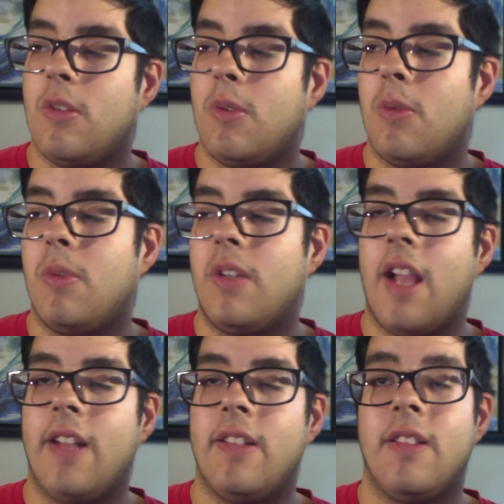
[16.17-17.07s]
to
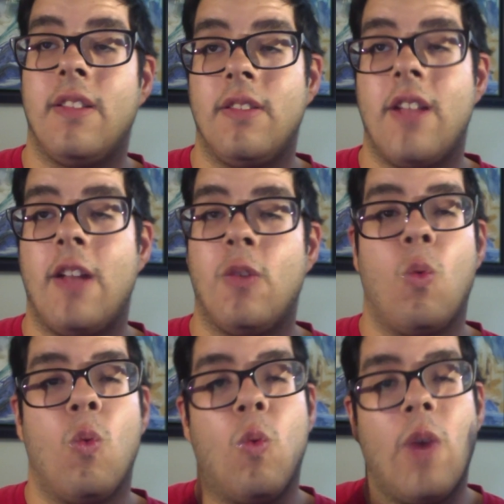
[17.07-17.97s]
get that
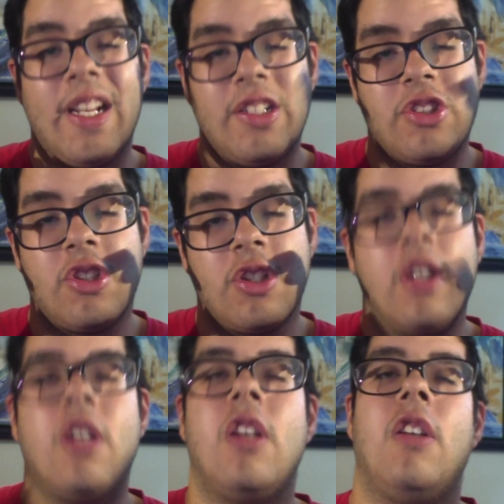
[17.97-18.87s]
witch
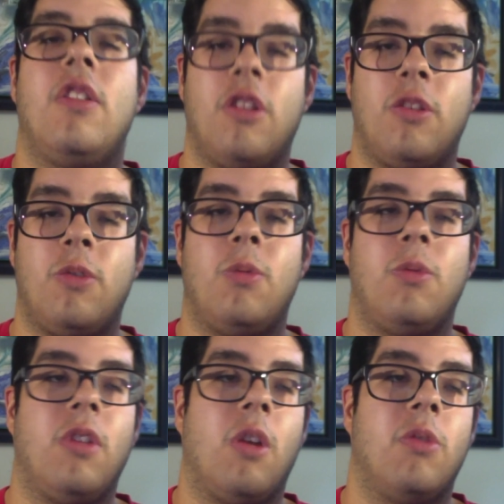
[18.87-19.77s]
to,
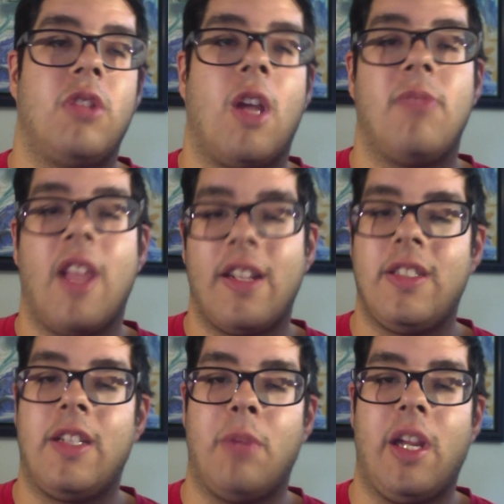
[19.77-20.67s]
stop
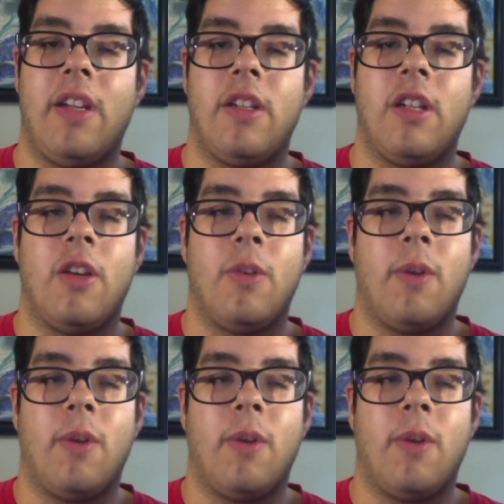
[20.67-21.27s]
texting me.